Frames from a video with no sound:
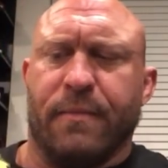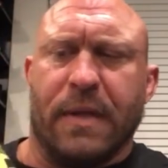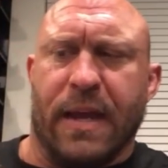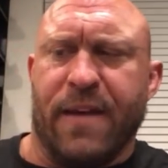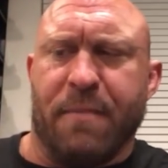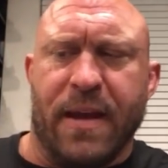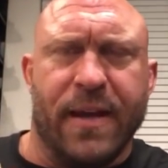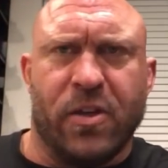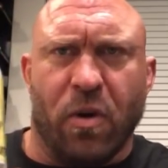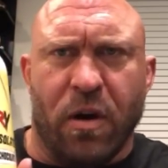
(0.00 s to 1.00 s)
And I have my
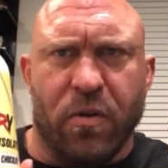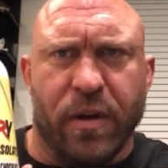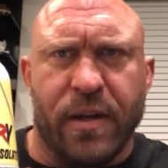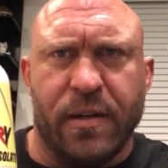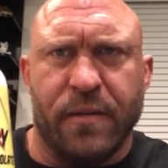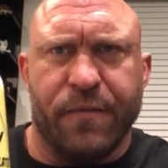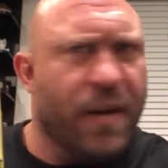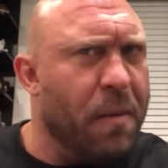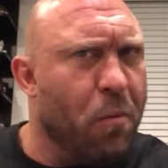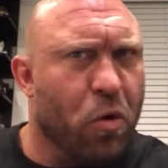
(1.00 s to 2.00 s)
ISO-Hungry
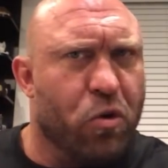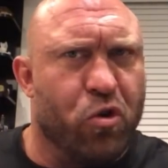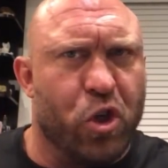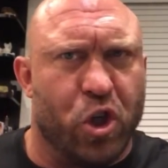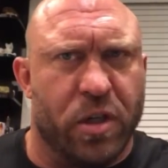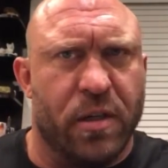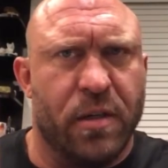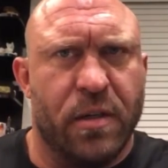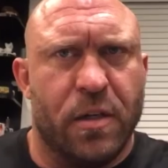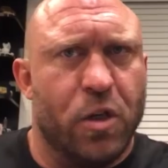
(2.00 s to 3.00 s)
Feed Me More Nutrition
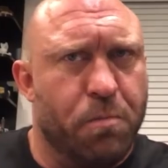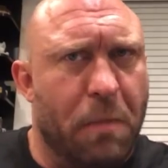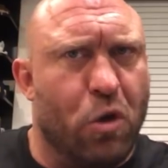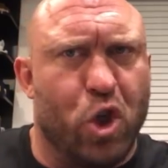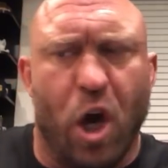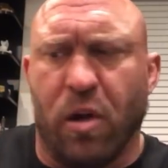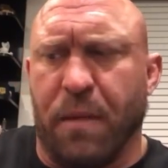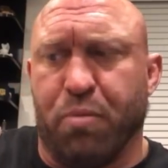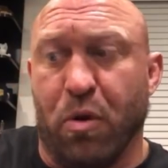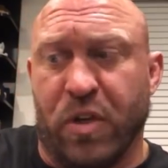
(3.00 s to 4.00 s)
milk
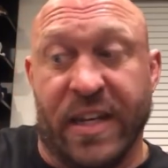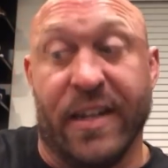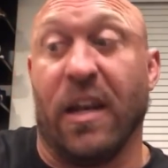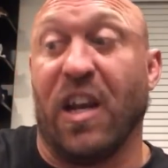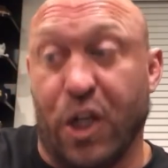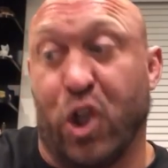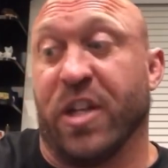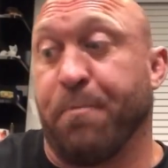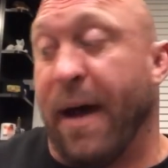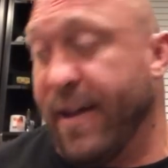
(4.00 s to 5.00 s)
chocolate protein,
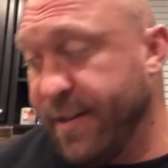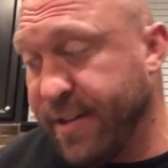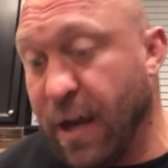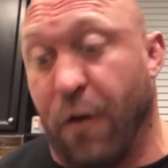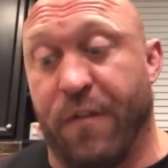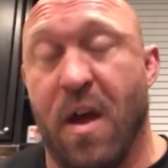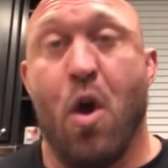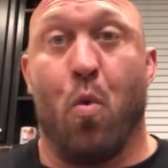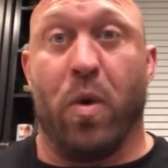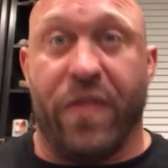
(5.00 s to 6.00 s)
delicious by itself.
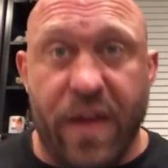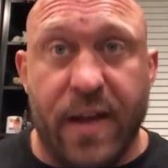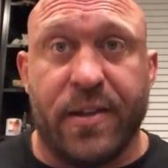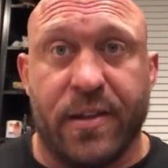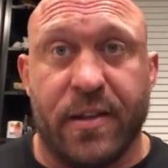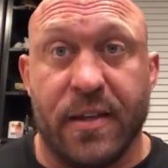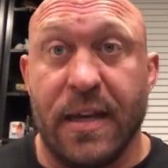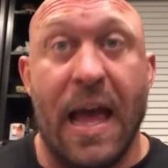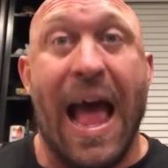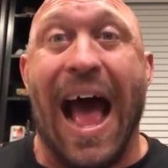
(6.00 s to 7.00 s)
With this,
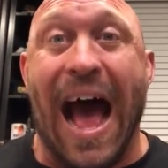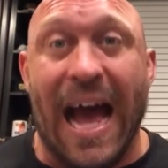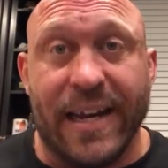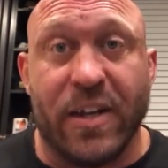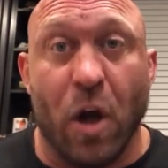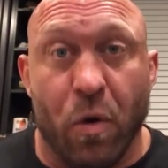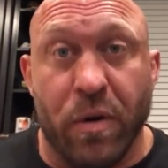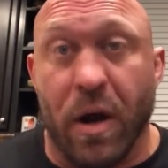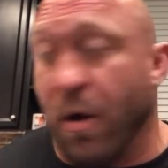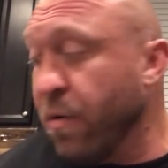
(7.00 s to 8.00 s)
I don't
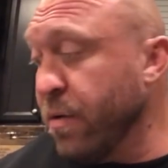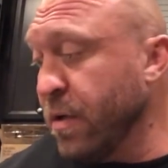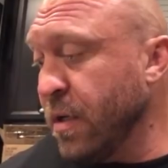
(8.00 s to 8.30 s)
know.